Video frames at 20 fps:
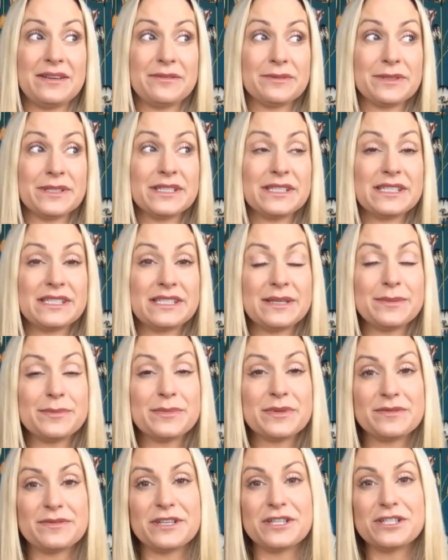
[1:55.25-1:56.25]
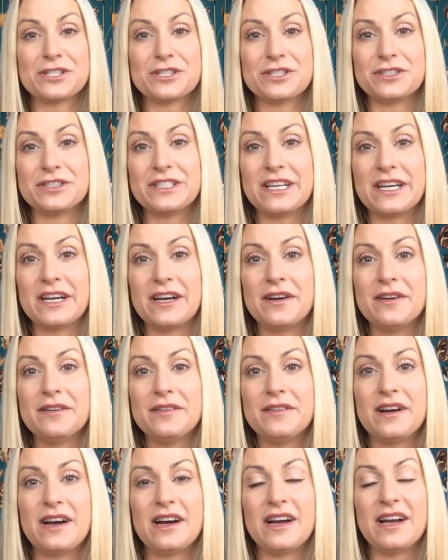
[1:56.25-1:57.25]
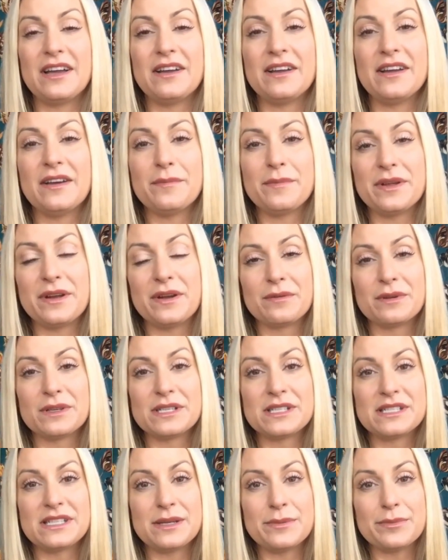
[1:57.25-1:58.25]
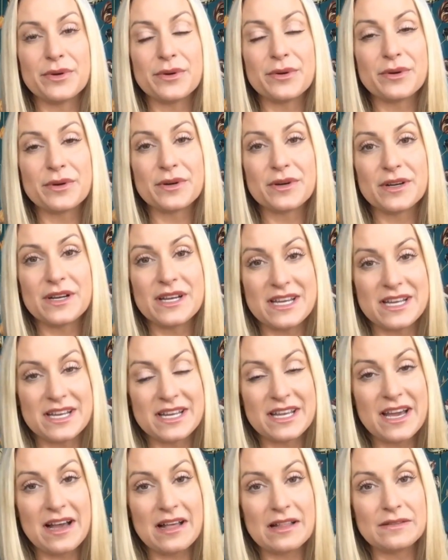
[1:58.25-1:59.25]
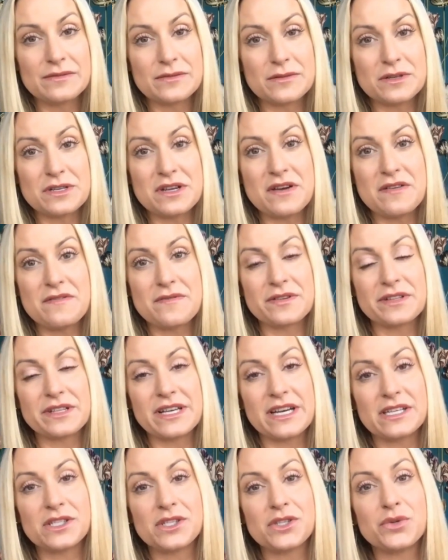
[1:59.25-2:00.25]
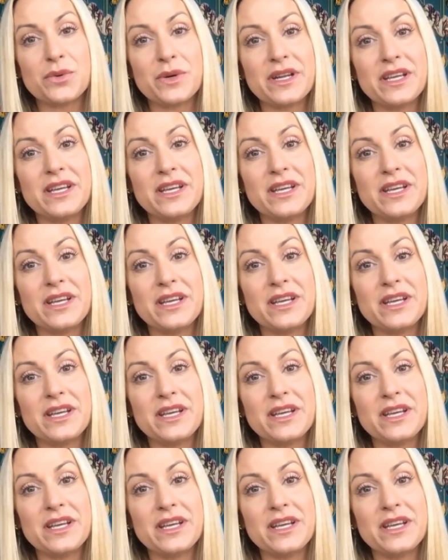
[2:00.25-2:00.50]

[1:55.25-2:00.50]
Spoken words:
real estate professional now. I have been a real estate broker in California for the last 20